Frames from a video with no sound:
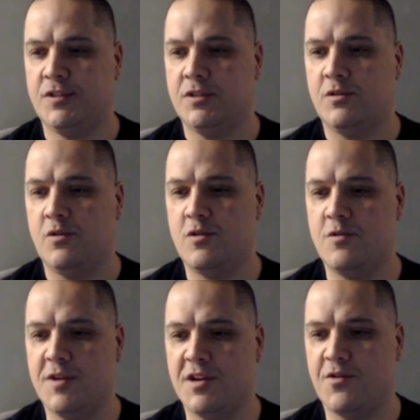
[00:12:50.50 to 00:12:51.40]
or
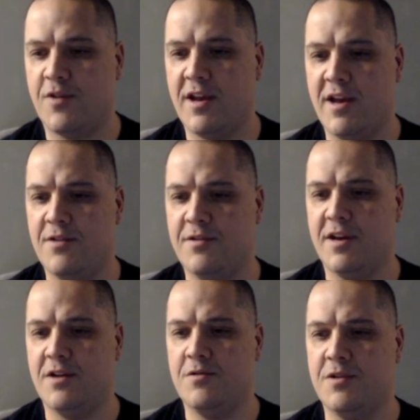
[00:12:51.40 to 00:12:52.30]
we can Greyhound
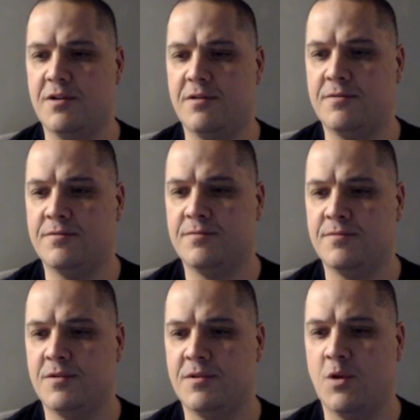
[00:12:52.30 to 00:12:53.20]
out and
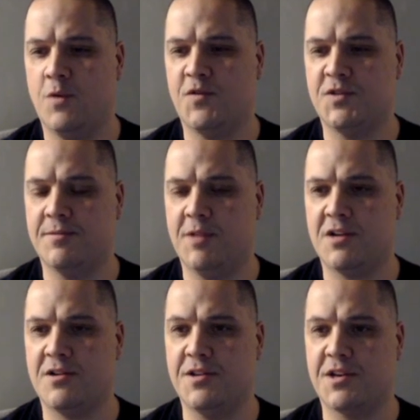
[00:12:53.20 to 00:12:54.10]
hope for some
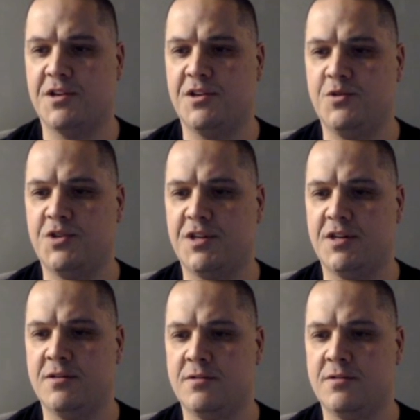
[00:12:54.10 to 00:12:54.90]
luck on the Katusha.